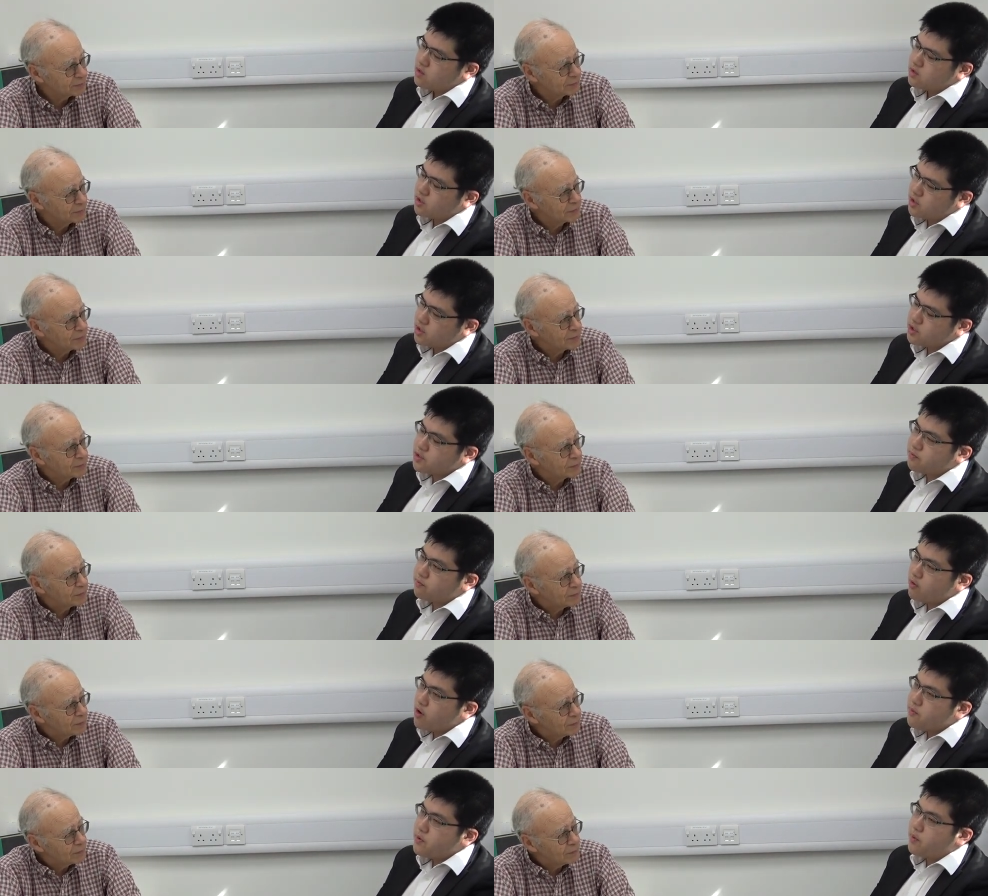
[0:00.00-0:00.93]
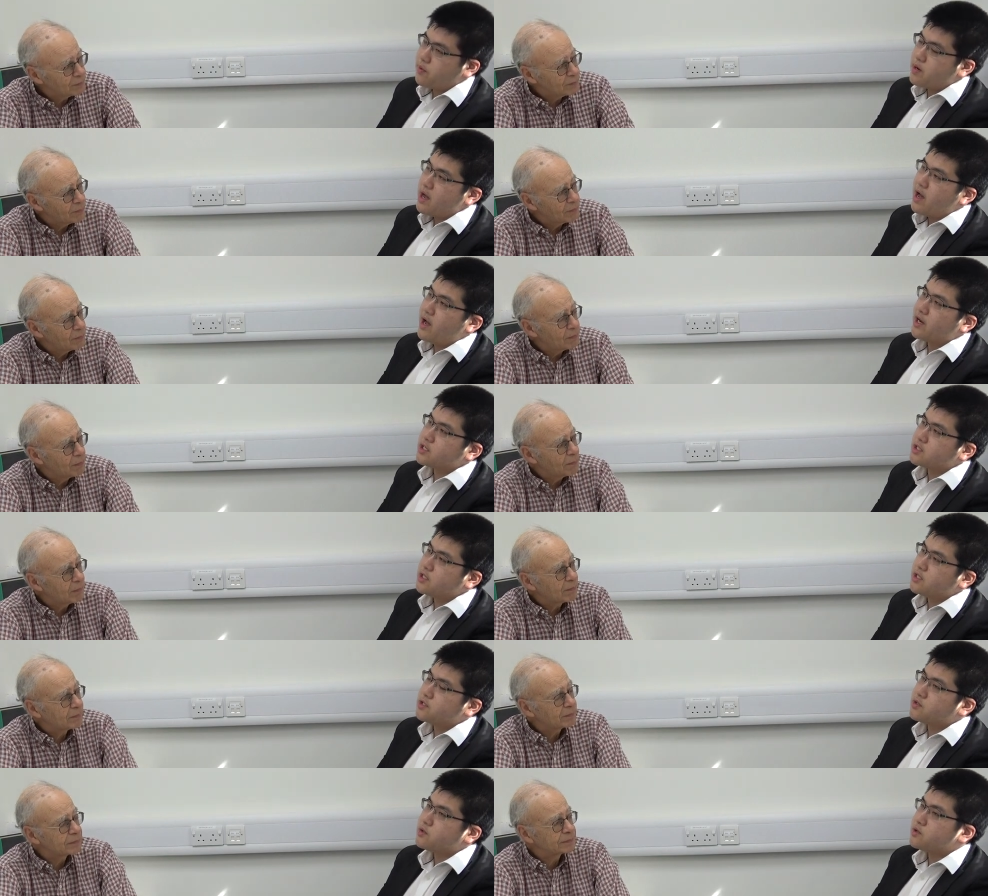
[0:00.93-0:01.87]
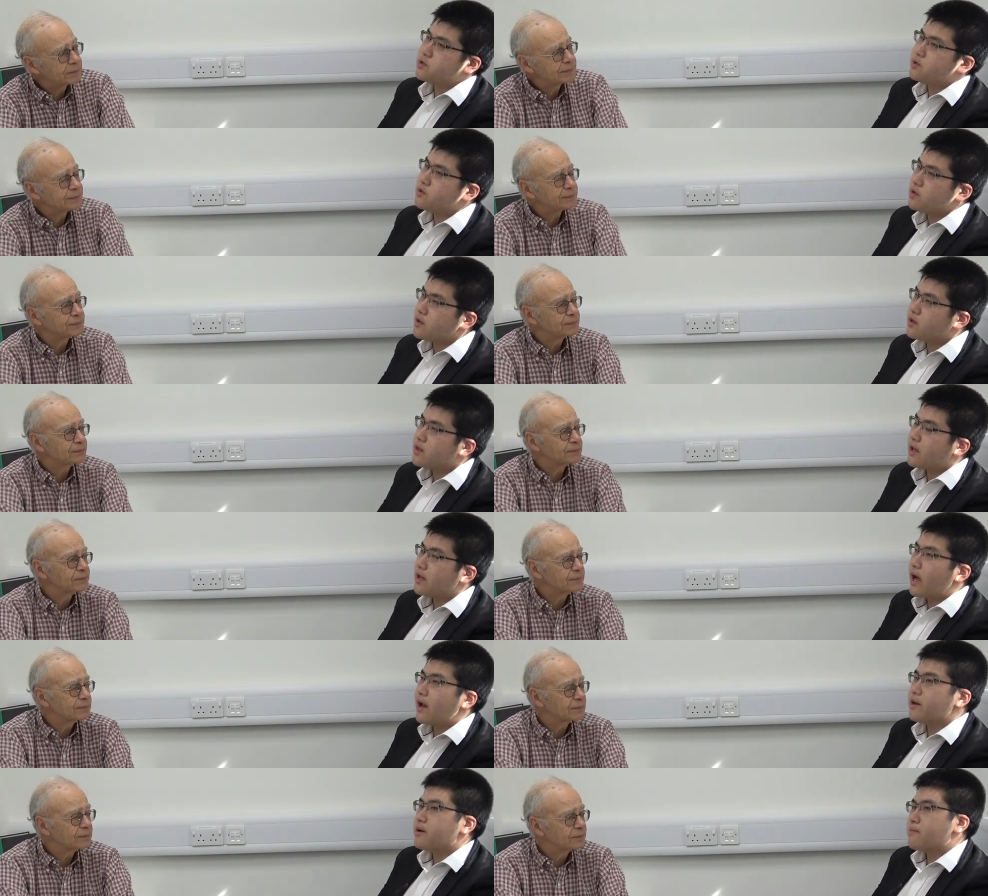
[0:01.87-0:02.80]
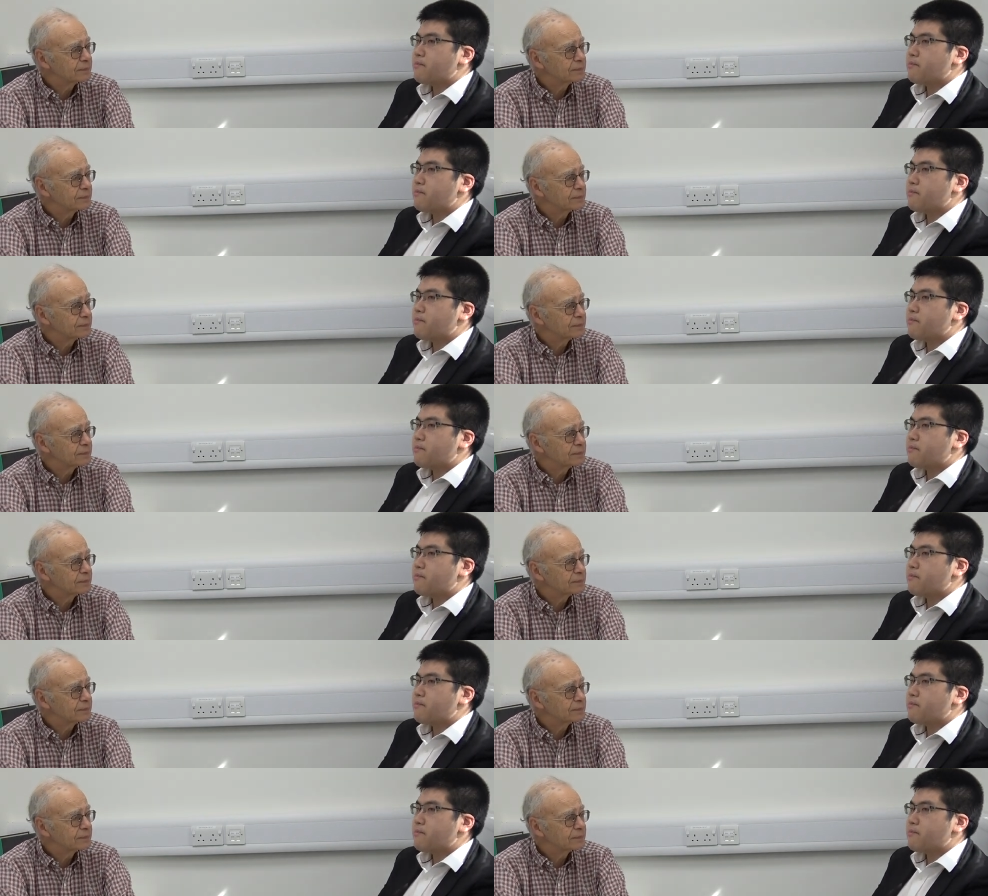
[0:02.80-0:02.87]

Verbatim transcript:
Speaker 1: So just to probe you on that, actually. So do you think that that